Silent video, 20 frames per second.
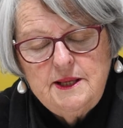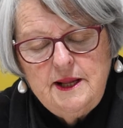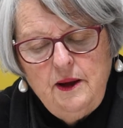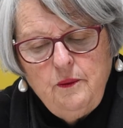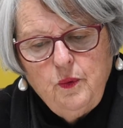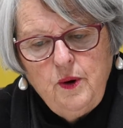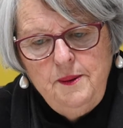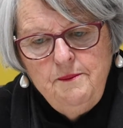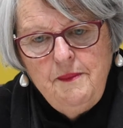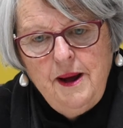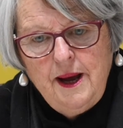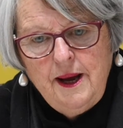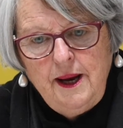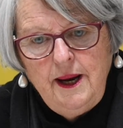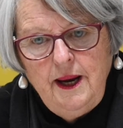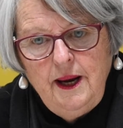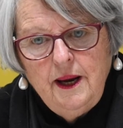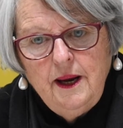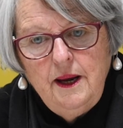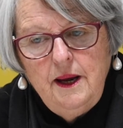that we
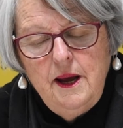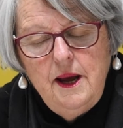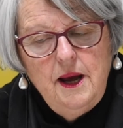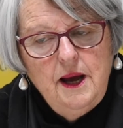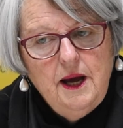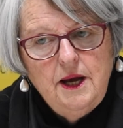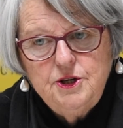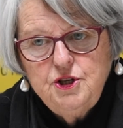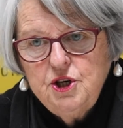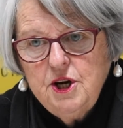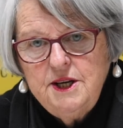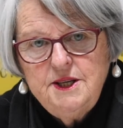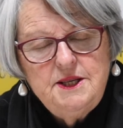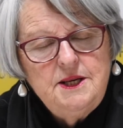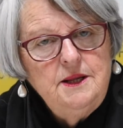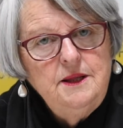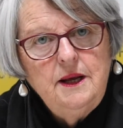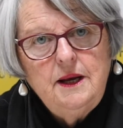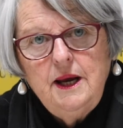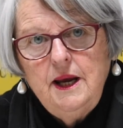make are just
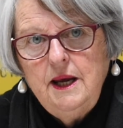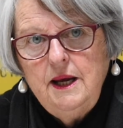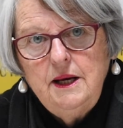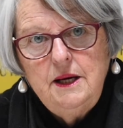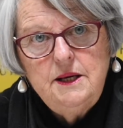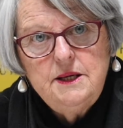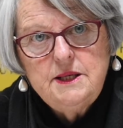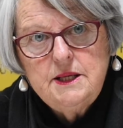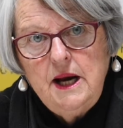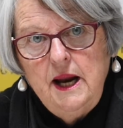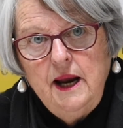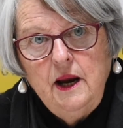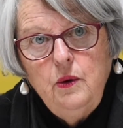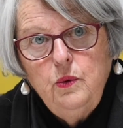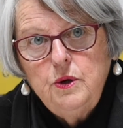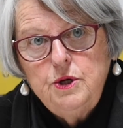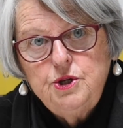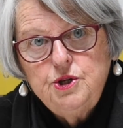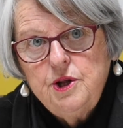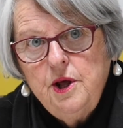in the careless
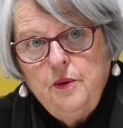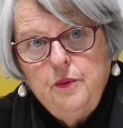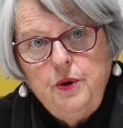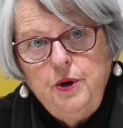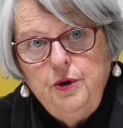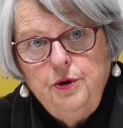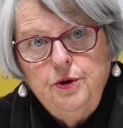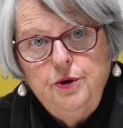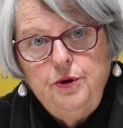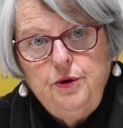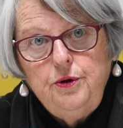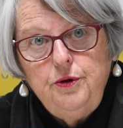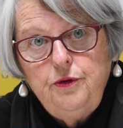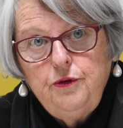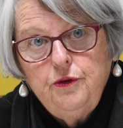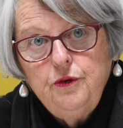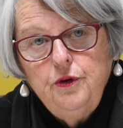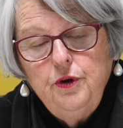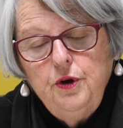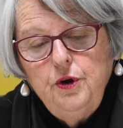language that we
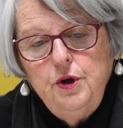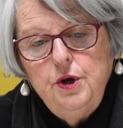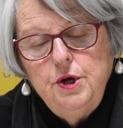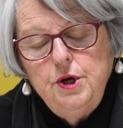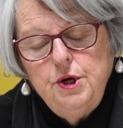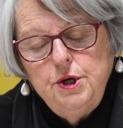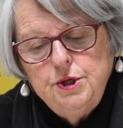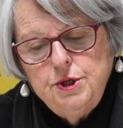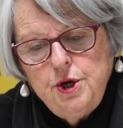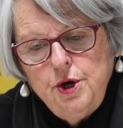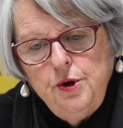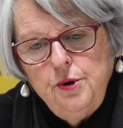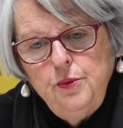use. So